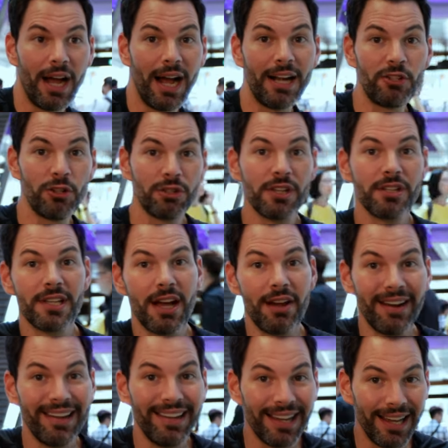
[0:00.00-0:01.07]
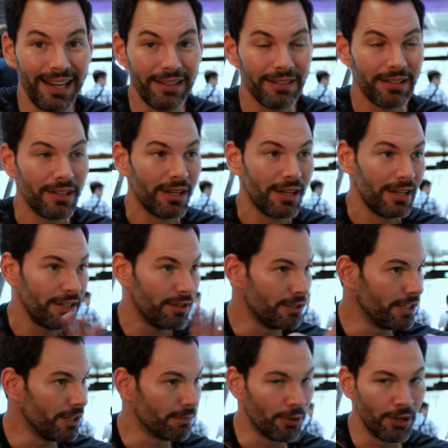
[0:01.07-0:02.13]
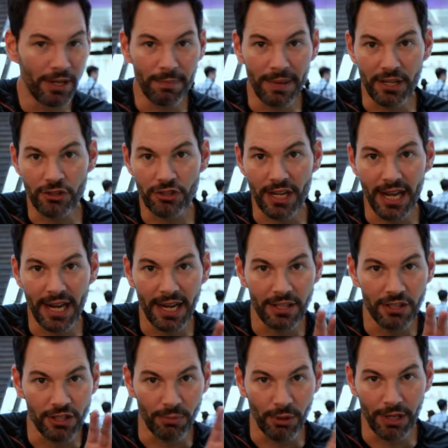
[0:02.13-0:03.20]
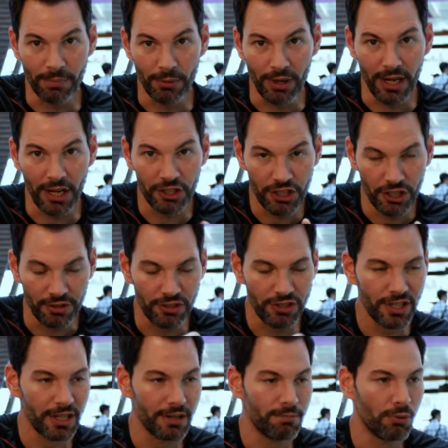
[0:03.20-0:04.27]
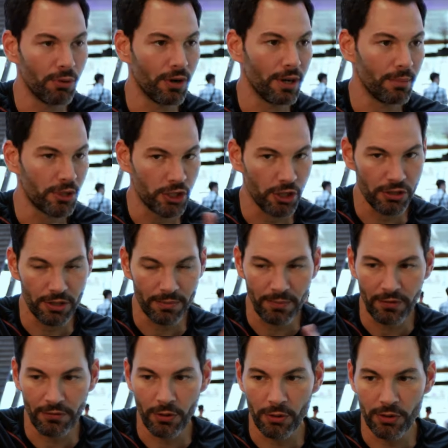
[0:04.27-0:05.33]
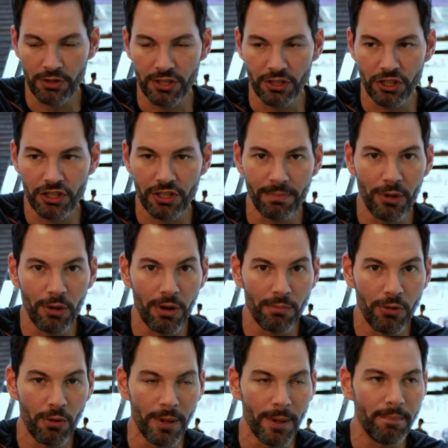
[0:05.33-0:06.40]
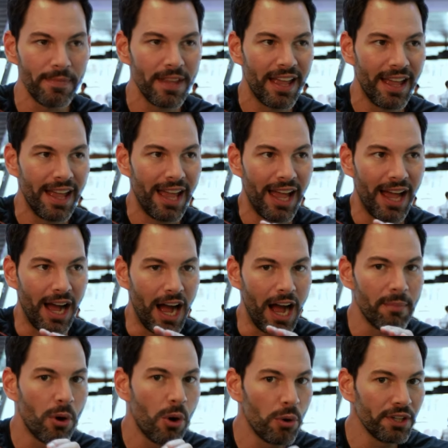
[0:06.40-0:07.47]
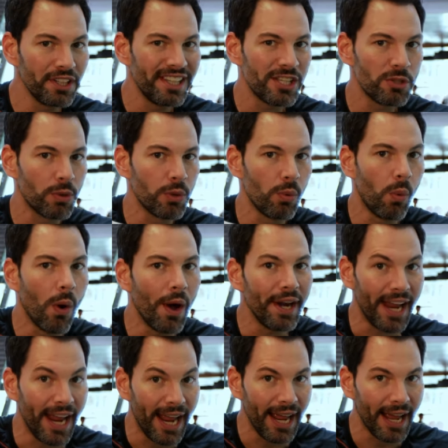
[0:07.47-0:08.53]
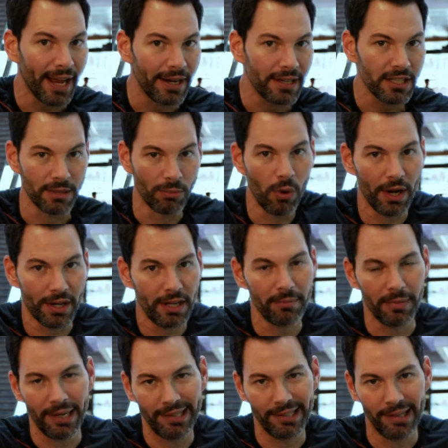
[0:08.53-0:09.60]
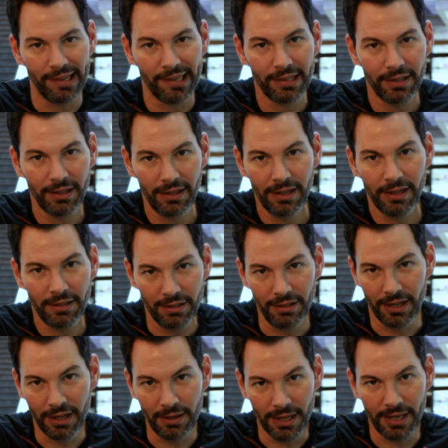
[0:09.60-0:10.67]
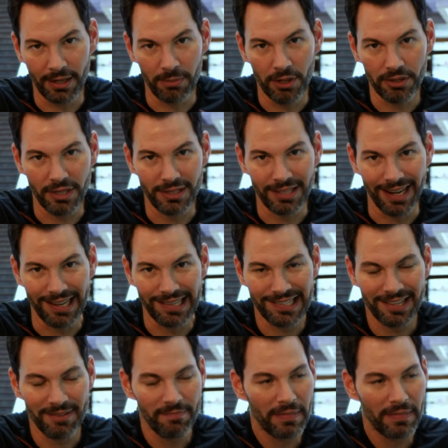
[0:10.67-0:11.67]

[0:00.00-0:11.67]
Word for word: I took this out at night, you're near Marina Bay Sands and Marina Barrage here in Singapore. I'm gonna show some photos in just a, a moment. I'm holding this with one hand because I'm walking my dog. You gotta, I gotta multitask.